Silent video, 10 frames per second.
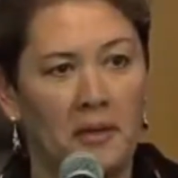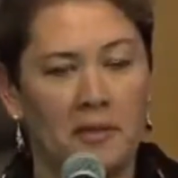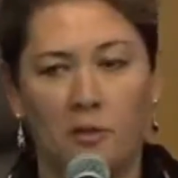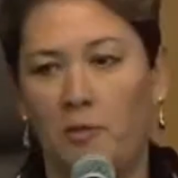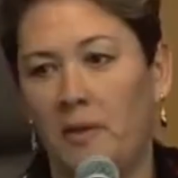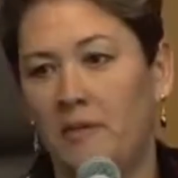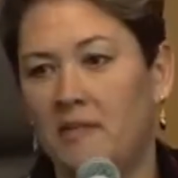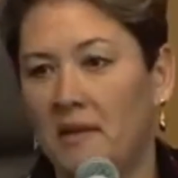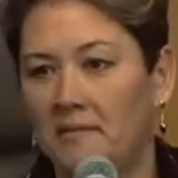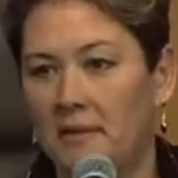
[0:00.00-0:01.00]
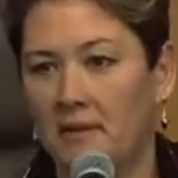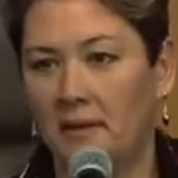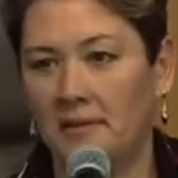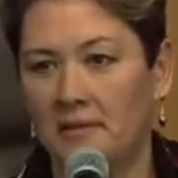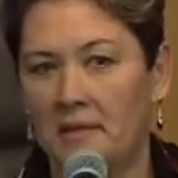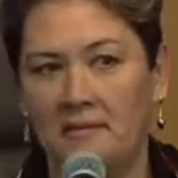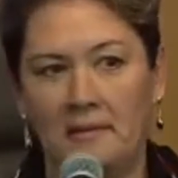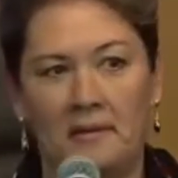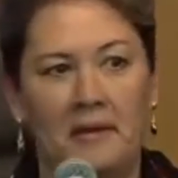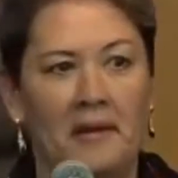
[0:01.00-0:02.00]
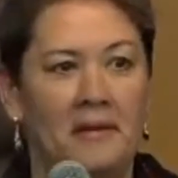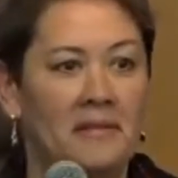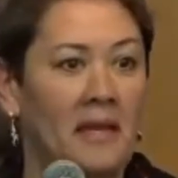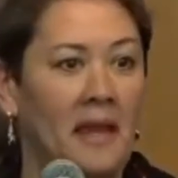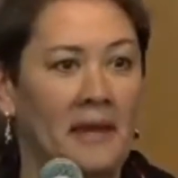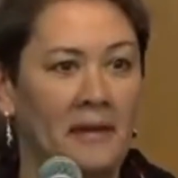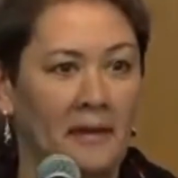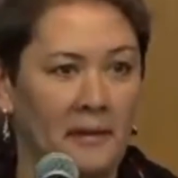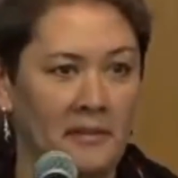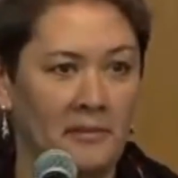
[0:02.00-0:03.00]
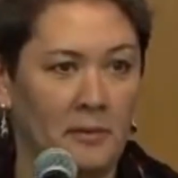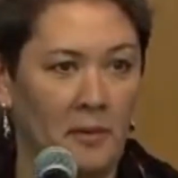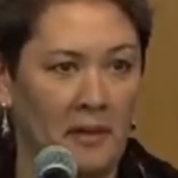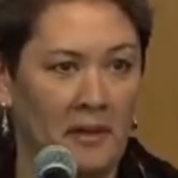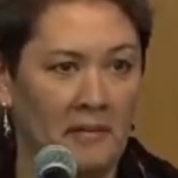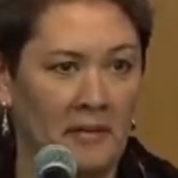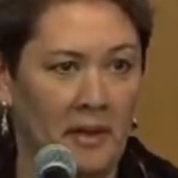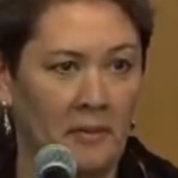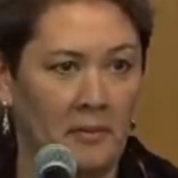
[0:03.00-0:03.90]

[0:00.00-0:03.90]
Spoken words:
So maybe $70 to have internet, and it's $80 if you want to have cable.